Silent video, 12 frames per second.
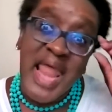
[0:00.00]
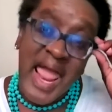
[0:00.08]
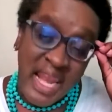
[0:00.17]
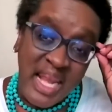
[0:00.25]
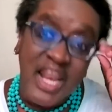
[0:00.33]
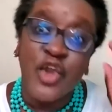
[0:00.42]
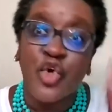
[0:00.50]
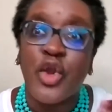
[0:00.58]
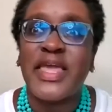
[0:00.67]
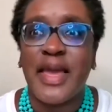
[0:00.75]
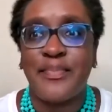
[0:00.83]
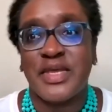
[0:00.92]
And I
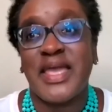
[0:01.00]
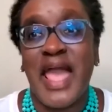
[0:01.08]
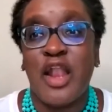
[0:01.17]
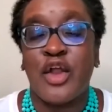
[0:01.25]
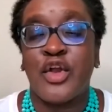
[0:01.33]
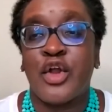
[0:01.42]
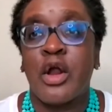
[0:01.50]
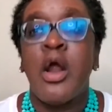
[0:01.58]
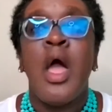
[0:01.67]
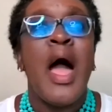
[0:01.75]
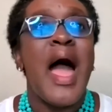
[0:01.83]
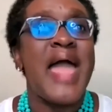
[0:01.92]
literally kept a
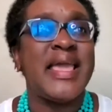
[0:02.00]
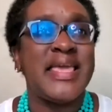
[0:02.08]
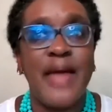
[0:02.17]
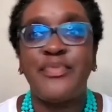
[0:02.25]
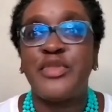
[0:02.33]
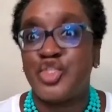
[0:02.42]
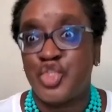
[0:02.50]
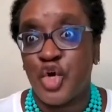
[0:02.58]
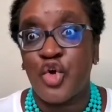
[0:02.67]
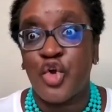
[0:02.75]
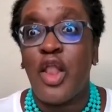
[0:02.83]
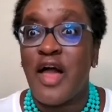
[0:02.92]
calendar. I kept a
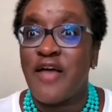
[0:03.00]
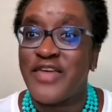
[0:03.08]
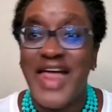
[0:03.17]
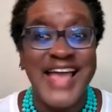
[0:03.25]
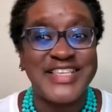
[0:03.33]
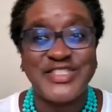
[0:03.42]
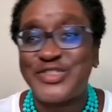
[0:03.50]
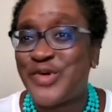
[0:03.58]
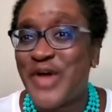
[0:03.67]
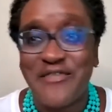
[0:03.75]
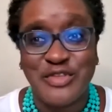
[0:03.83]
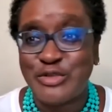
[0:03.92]
journal of it. I
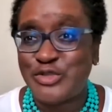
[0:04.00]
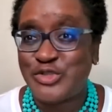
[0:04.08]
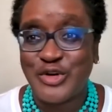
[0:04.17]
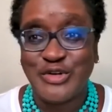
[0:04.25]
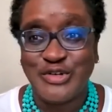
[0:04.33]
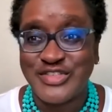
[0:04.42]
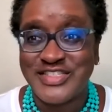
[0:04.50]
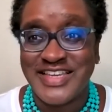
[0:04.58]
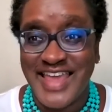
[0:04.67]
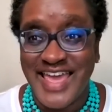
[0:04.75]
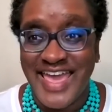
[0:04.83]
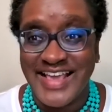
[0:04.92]
still have those journals
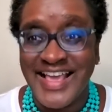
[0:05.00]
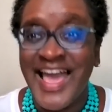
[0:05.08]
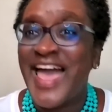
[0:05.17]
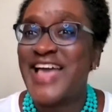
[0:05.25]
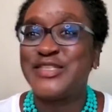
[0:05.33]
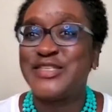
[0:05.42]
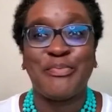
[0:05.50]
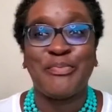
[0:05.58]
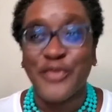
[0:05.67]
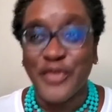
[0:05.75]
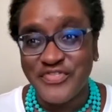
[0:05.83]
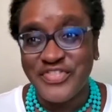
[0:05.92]
today as
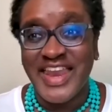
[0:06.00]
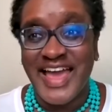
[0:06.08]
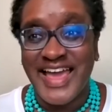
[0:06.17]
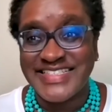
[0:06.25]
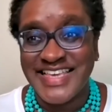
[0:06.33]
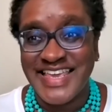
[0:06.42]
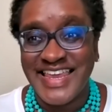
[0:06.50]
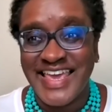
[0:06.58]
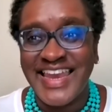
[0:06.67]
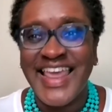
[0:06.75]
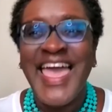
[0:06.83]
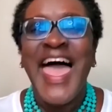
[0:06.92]
proof that I did
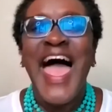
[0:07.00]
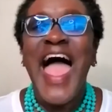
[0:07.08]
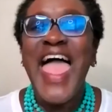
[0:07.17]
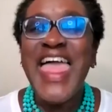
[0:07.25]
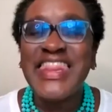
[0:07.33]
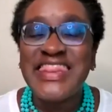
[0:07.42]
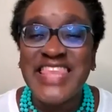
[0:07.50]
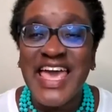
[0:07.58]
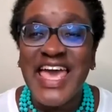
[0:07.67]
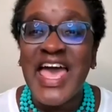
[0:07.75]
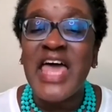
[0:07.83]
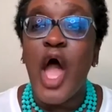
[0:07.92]
it. And
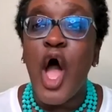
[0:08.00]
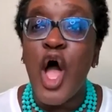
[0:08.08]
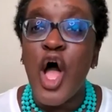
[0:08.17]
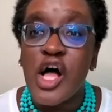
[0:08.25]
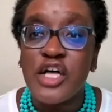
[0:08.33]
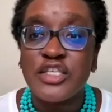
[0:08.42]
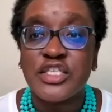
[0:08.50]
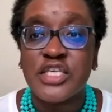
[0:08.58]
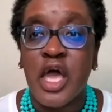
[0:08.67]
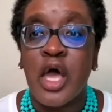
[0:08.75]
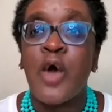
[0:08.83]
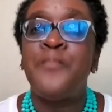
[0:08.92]
then
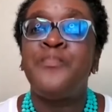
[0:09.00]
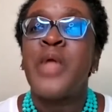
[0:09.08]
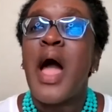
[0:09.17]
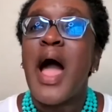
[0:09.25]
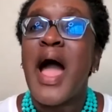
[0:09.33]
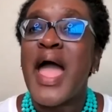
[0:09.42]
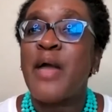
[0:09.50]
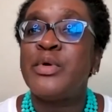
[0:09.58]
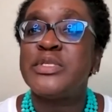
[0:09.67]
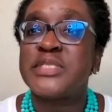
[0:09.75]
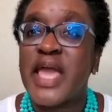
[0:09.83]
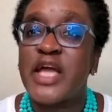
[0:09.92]
also, I
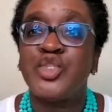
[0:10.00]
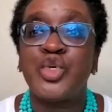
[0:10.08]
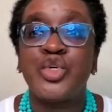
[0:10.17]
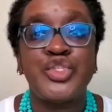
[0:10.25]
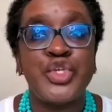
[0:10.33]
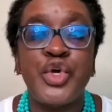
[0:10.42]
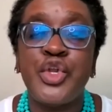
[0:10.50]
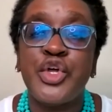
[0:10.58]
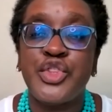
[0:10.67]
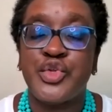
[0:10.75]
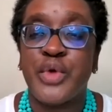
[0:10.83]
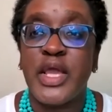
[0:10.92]
would schedule two
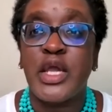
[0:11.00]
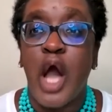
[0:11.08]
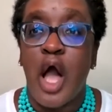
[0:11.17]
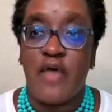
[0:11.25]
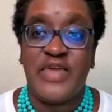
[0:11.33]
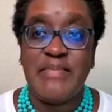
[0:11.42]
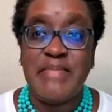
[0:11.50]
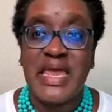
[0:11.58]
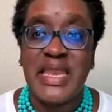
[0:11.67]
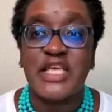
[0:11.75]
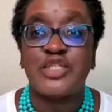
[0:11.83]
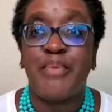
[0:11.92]
to three coffee
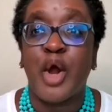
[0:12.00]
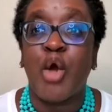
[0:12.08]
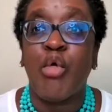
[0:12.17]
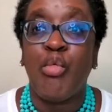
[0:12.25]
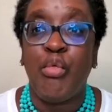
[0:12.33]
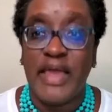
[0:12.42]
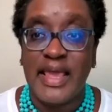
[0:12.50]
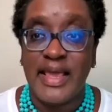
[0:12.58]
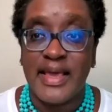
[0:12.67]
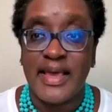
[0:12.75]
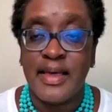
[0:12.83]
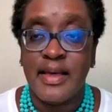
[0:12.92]
meetings per
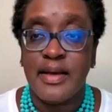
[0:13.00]
week.